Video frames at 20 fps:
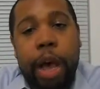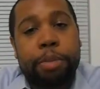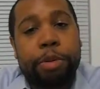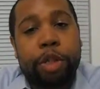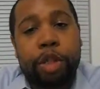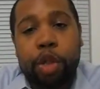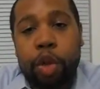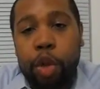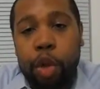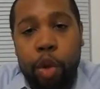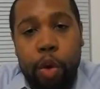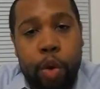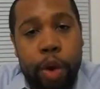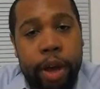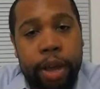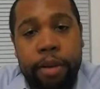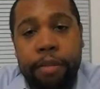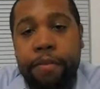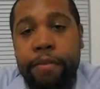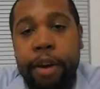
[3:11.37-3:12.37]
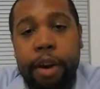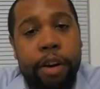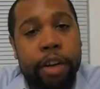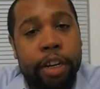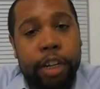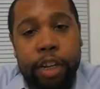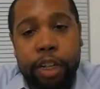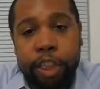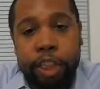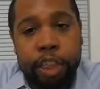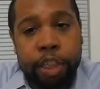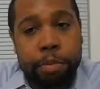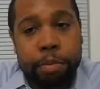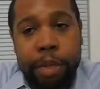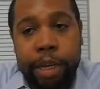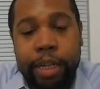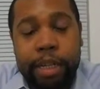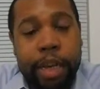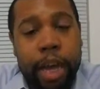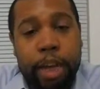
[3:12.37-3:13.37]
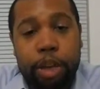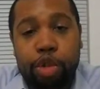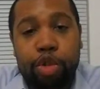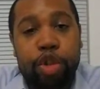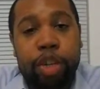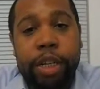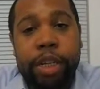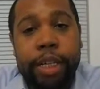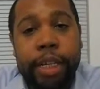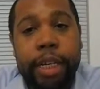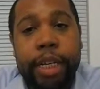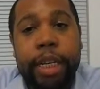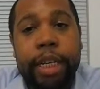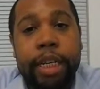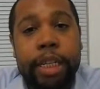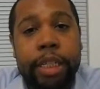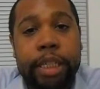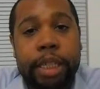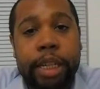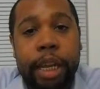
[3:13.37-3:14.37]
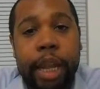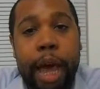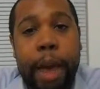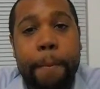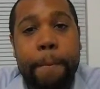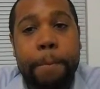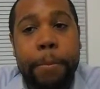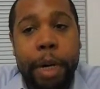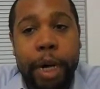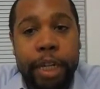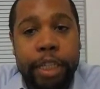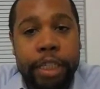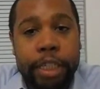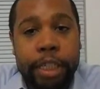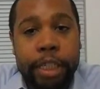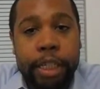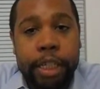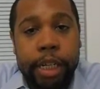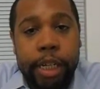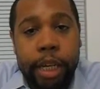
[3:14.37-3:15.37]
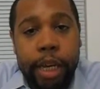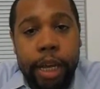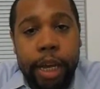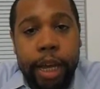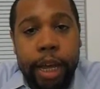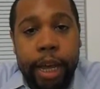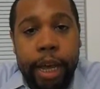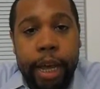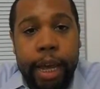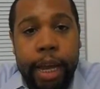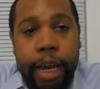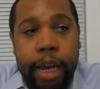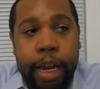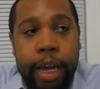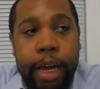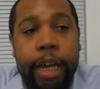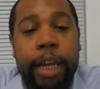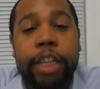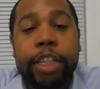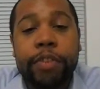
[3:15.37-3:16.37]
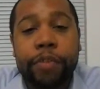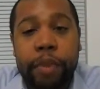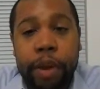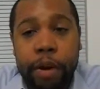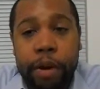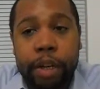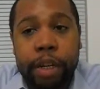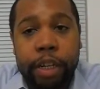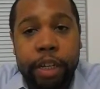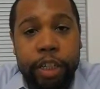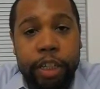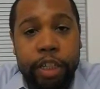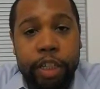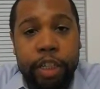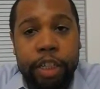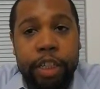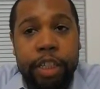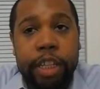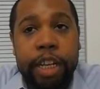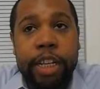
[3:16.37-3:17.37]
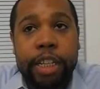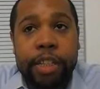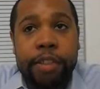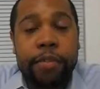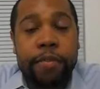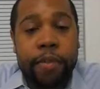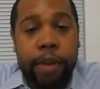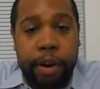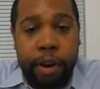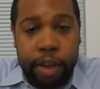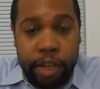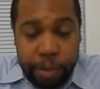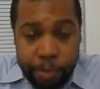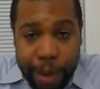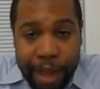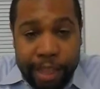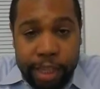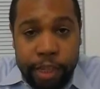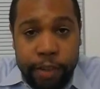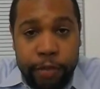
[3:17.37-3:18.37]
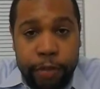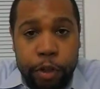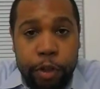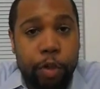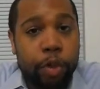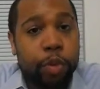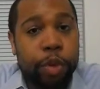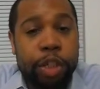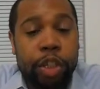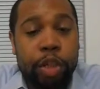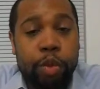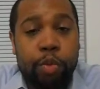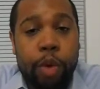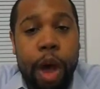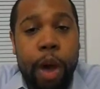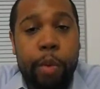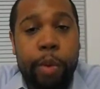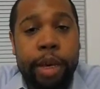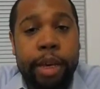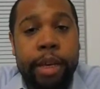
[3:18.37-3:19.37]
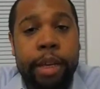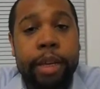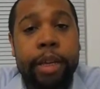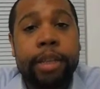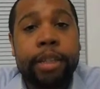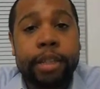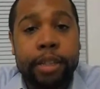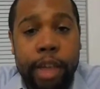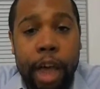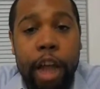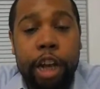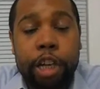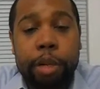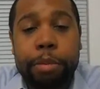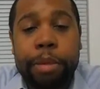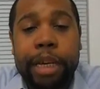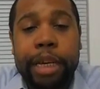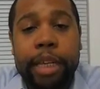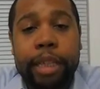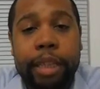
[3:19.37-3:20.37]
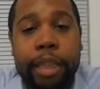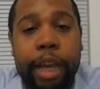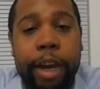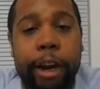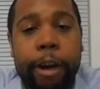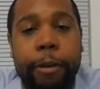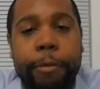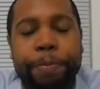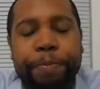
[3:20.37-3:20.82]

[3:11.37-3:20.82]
sirloin, very delicious meats. I usually eat until I bust, and it's very delicious. It's very expensive too, which is why we seldom eat there.